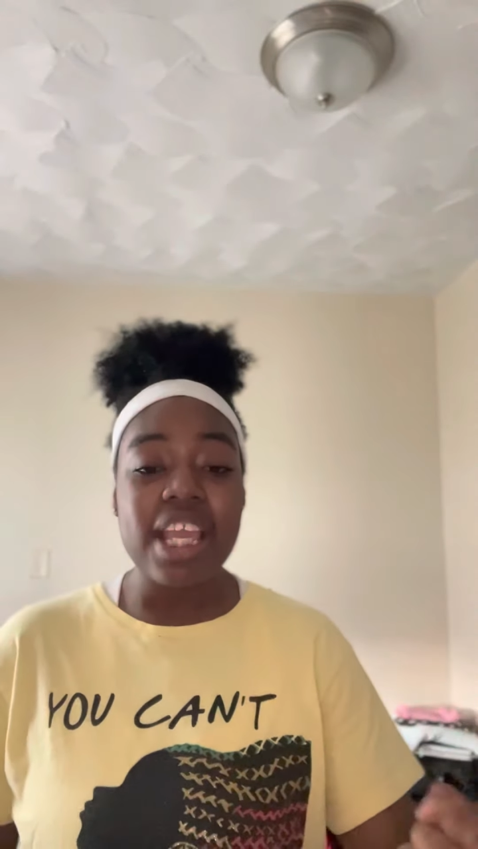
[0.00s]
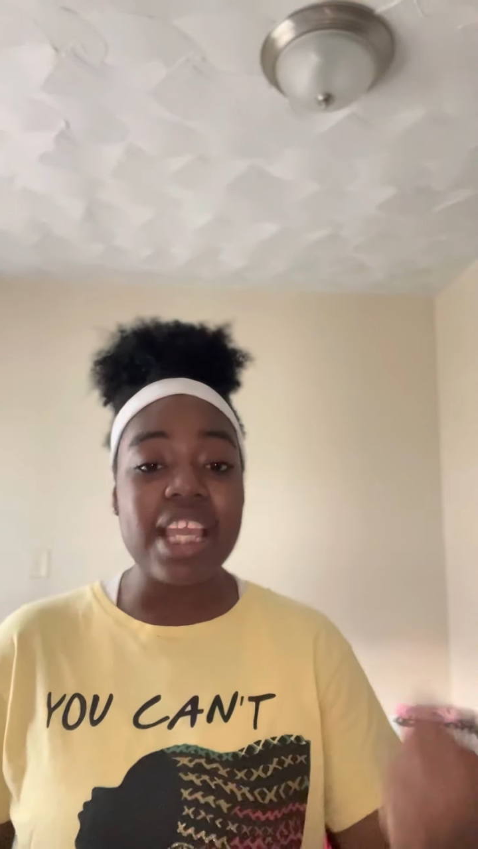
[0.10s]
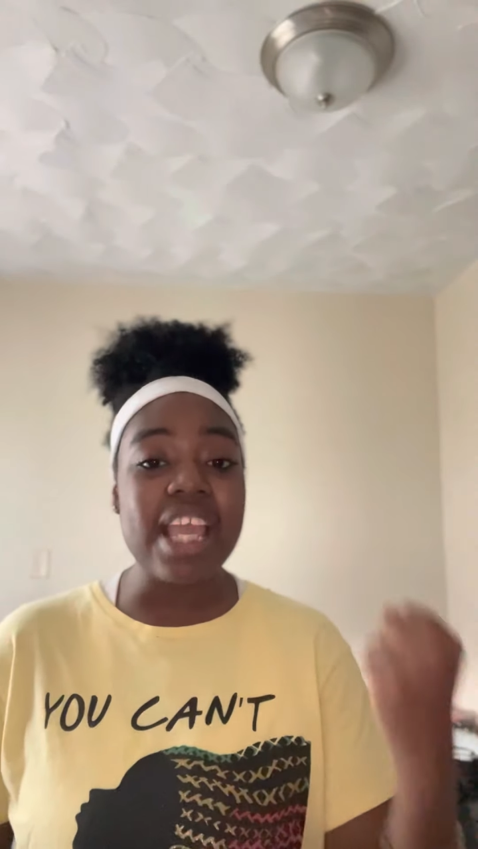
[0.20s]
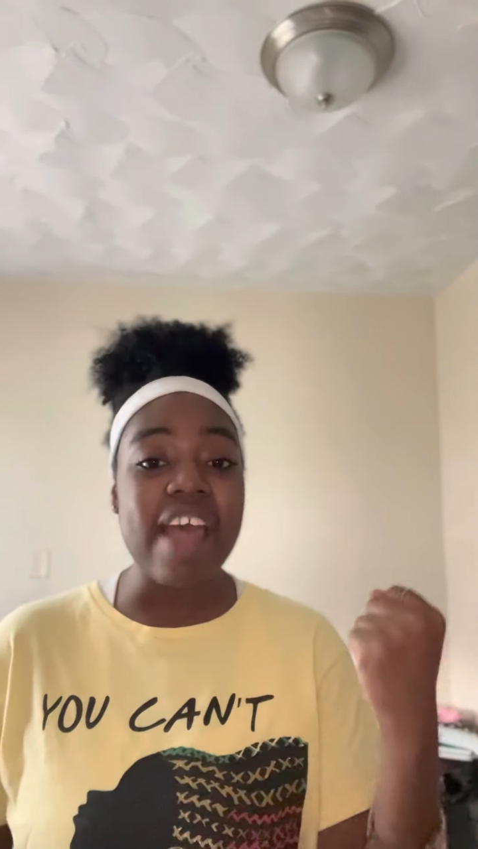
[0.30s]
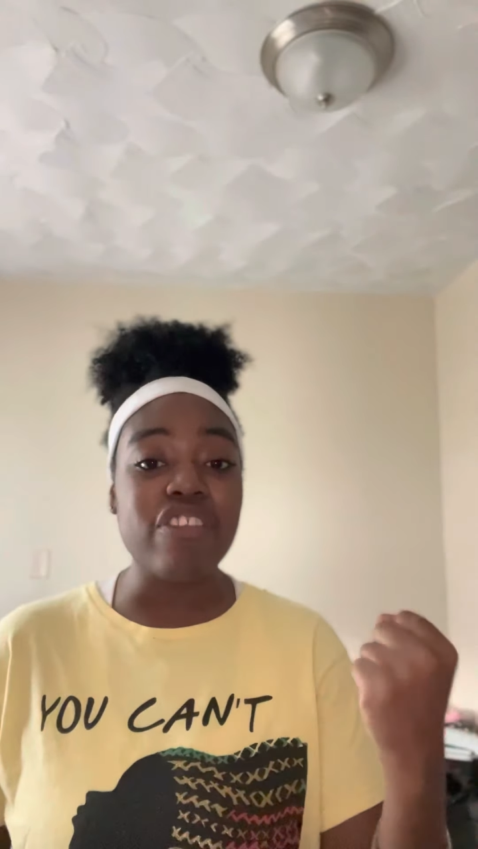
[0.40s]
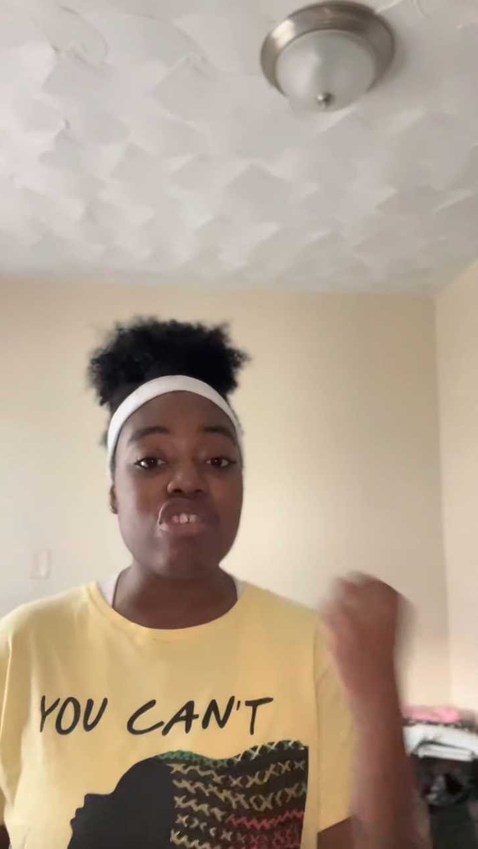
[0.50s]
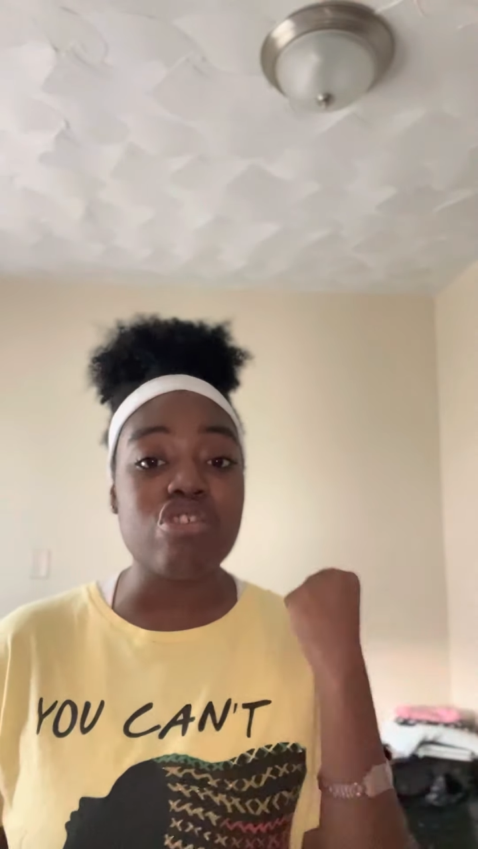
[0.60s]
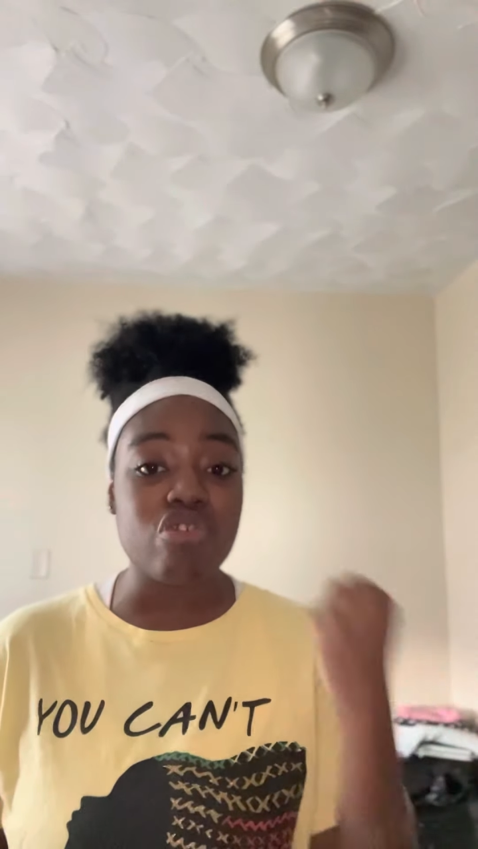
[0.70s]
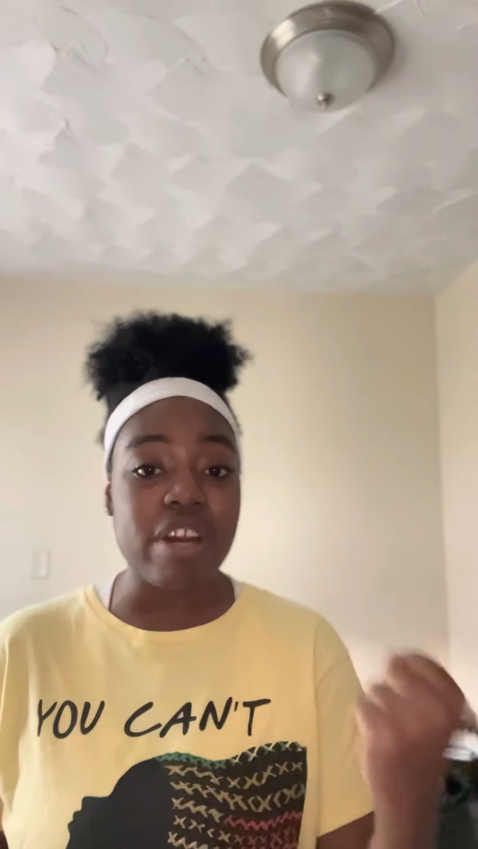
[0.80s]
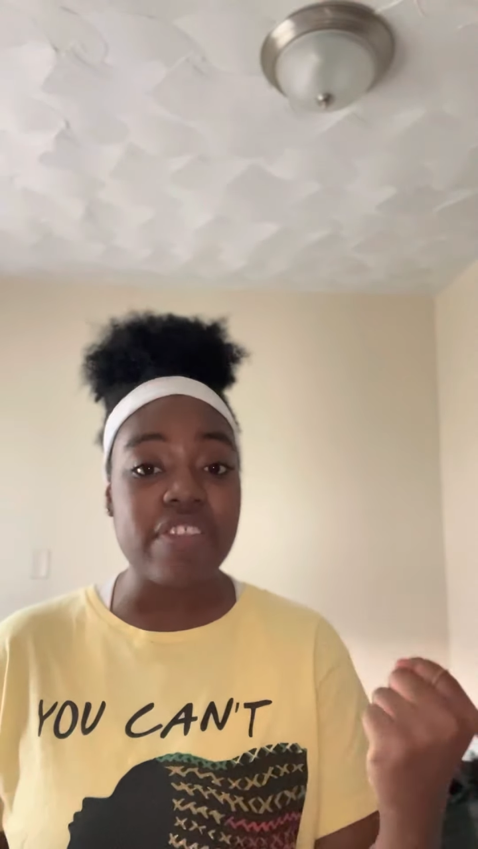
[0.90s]
He had the
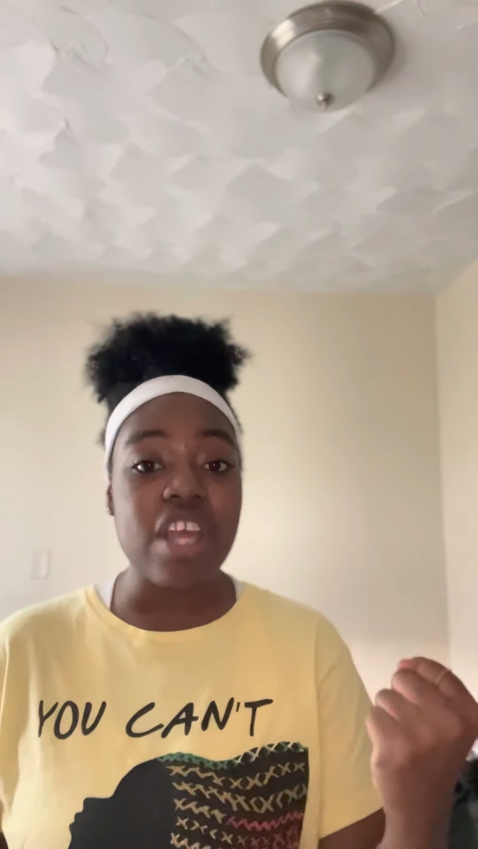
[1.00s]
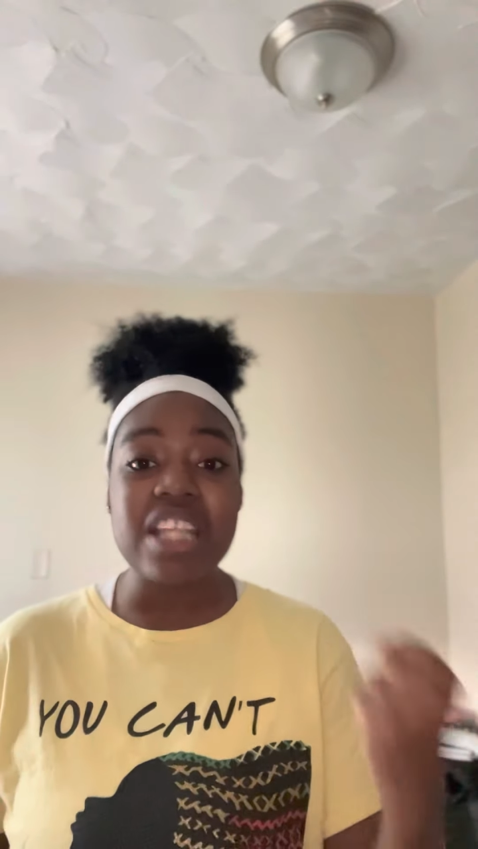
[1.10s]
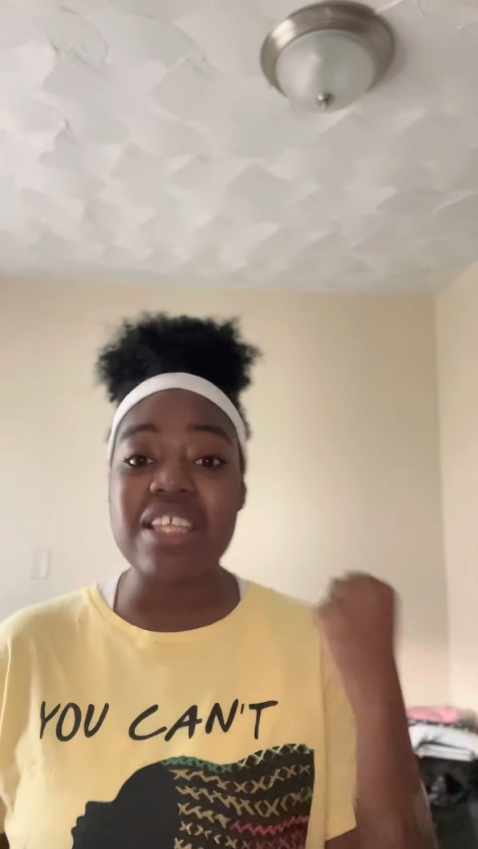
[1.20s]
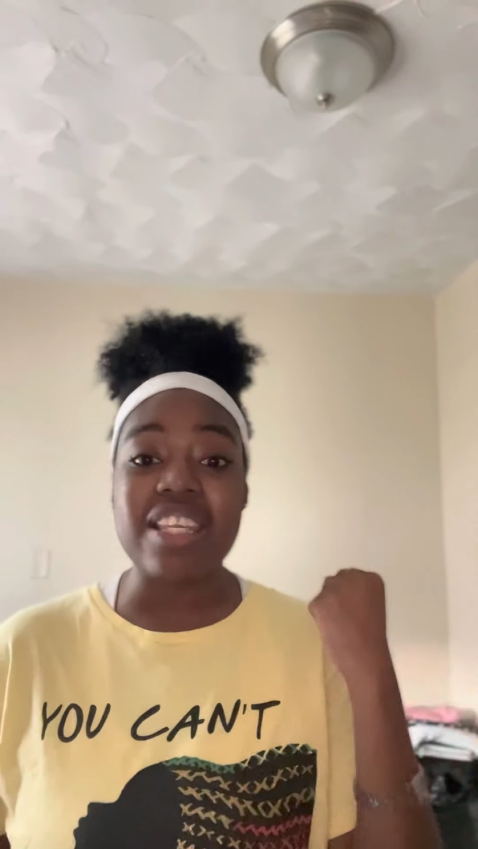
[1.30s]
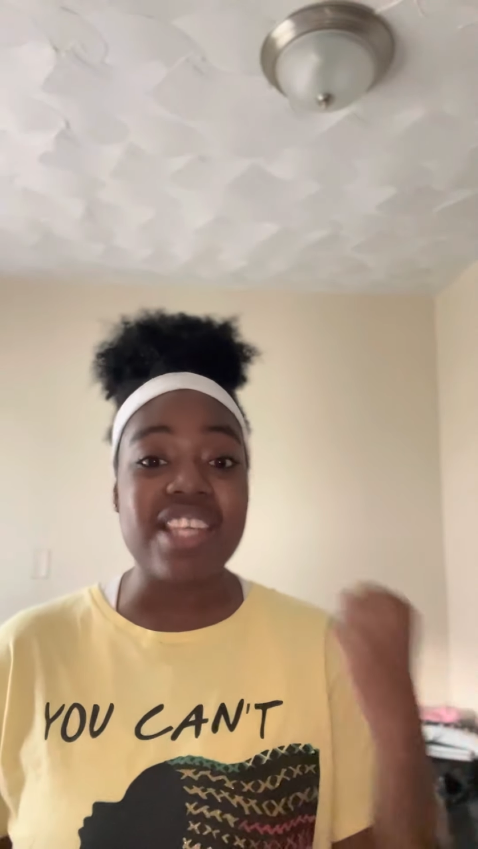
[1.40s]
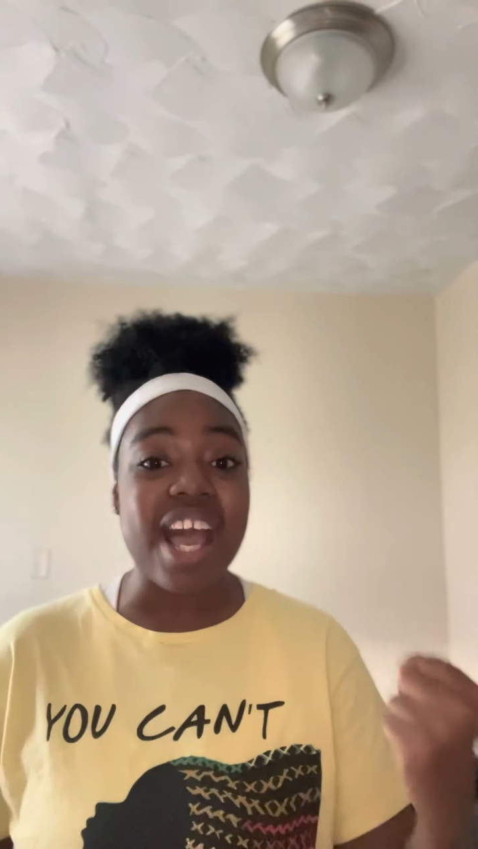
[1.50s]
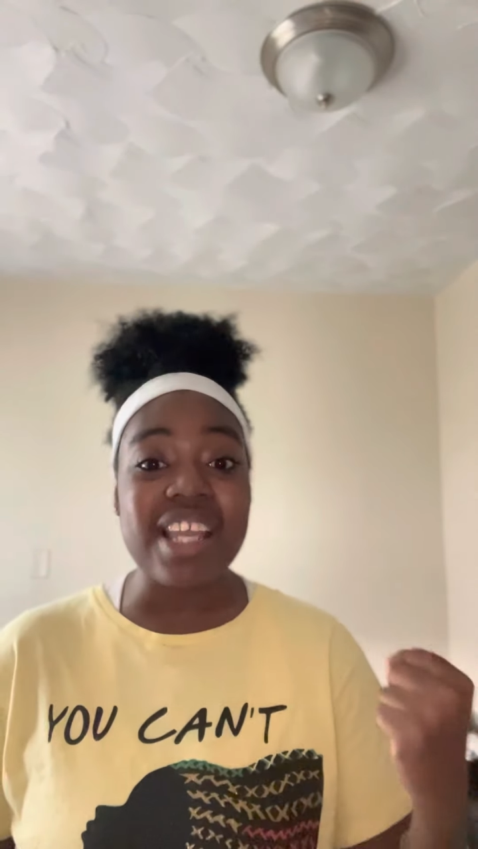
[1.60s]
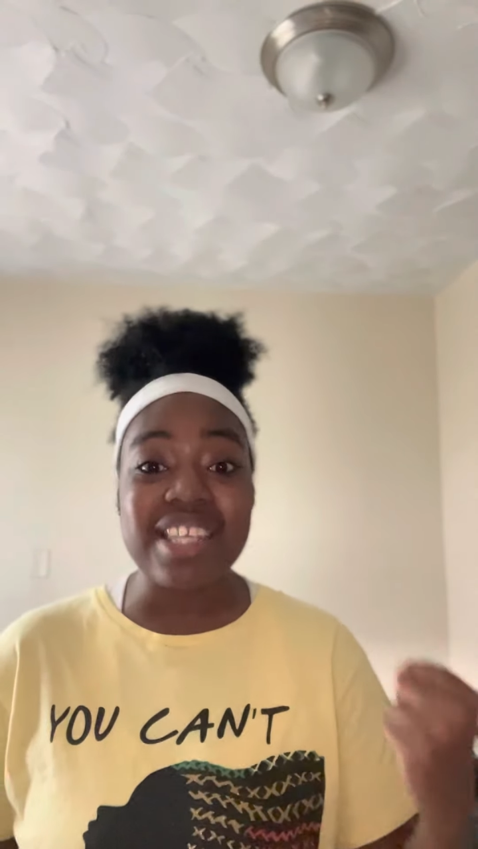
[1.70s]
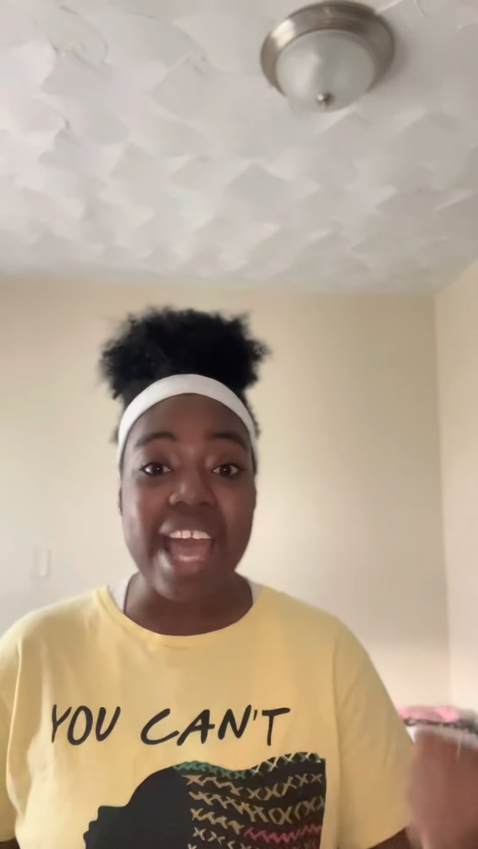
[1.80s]
strength to knock